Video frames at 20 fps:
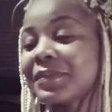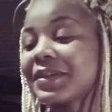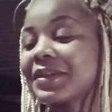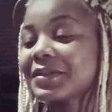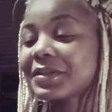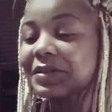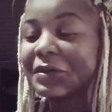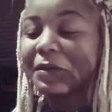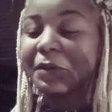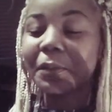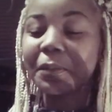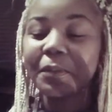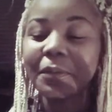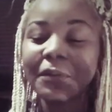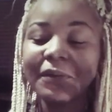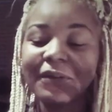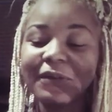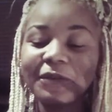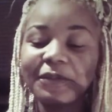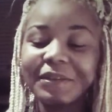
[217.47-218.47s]
So
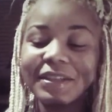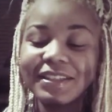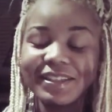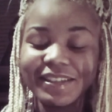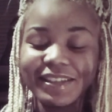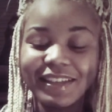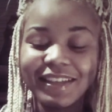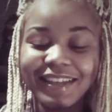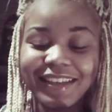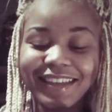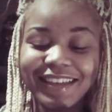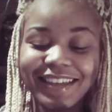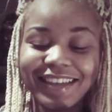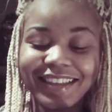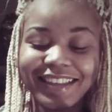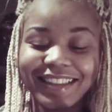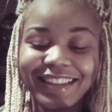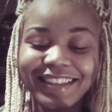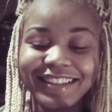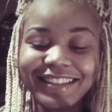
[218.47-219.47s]
we see
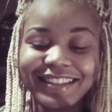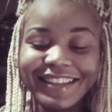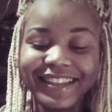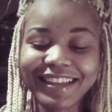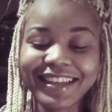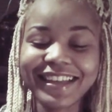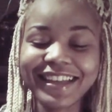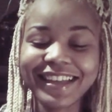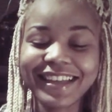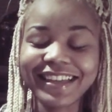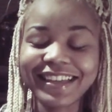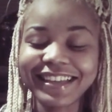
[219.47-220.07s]
this thing.